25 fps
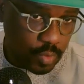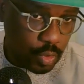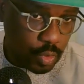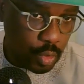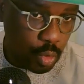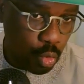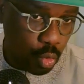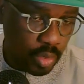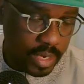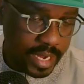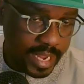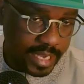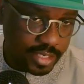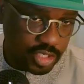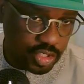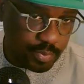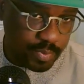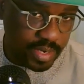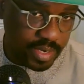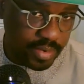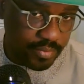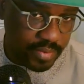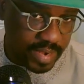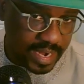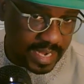you will
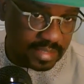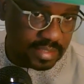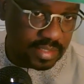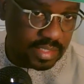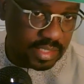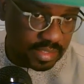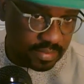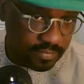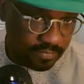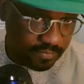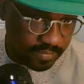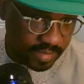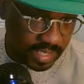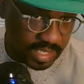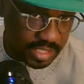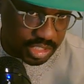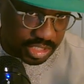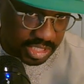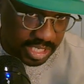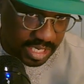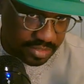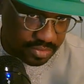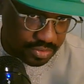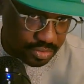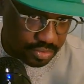experience
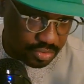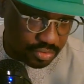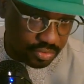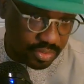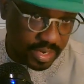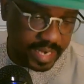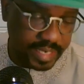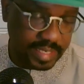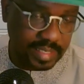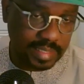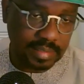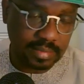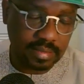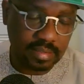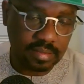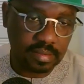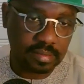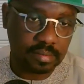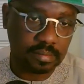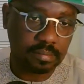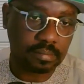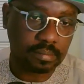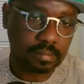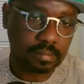vaginal dryness.